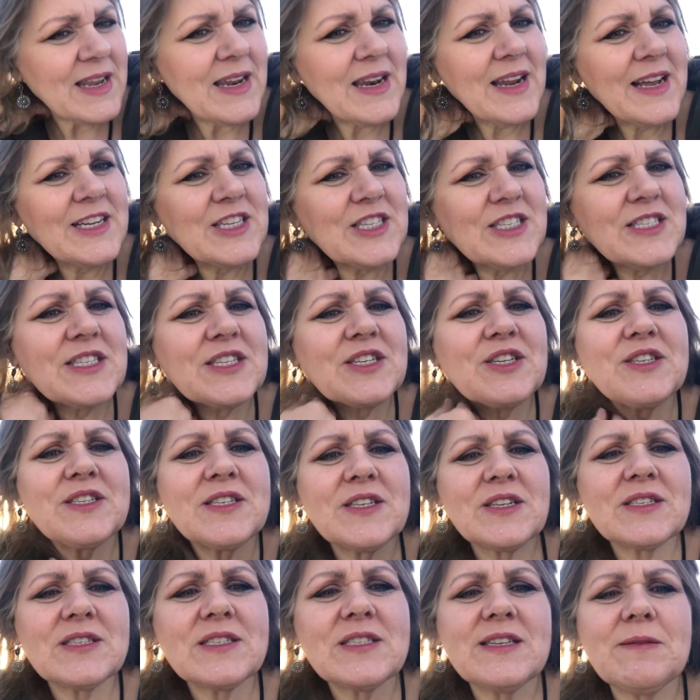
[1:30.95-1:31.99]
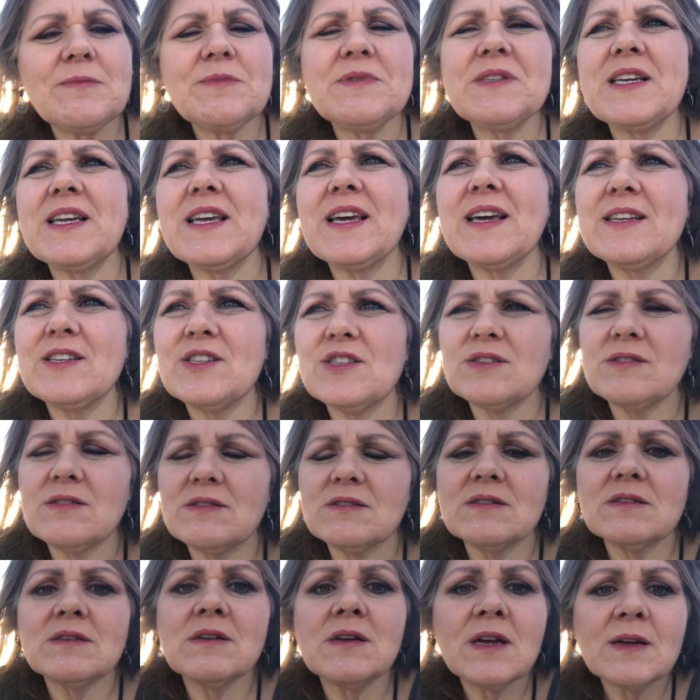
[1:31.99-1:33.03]
and I just couldn't seem to get
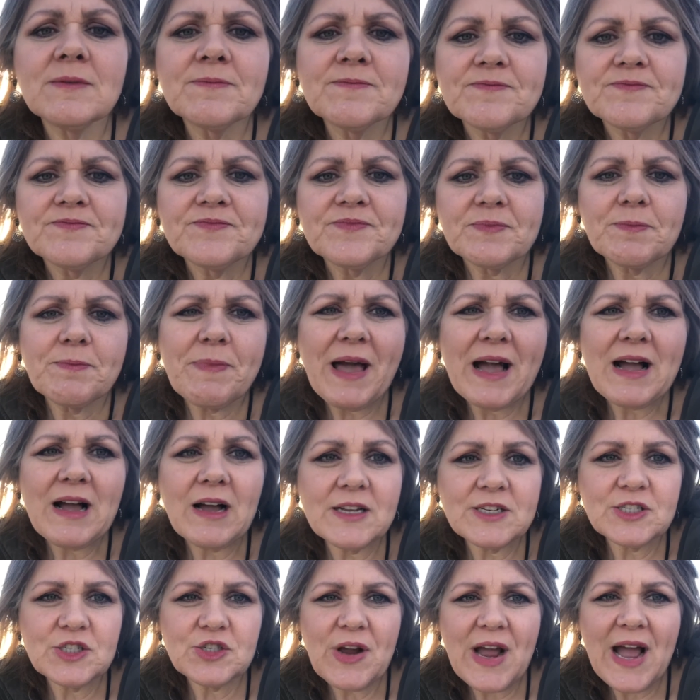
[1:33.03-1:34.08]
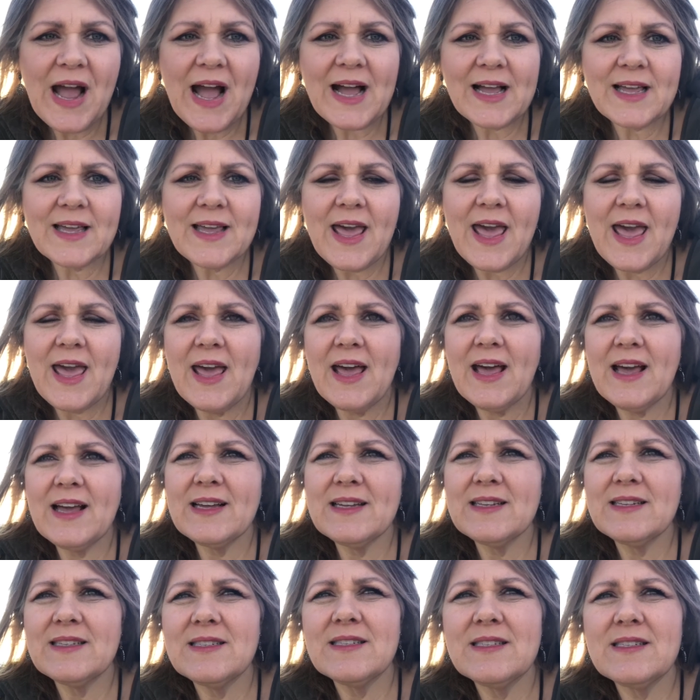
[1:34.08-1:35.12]
back on track.
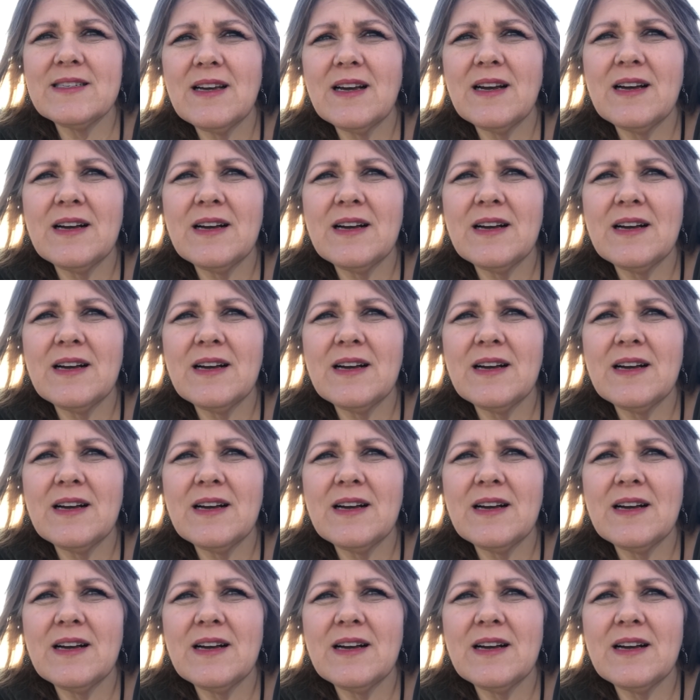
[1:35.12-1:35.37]
And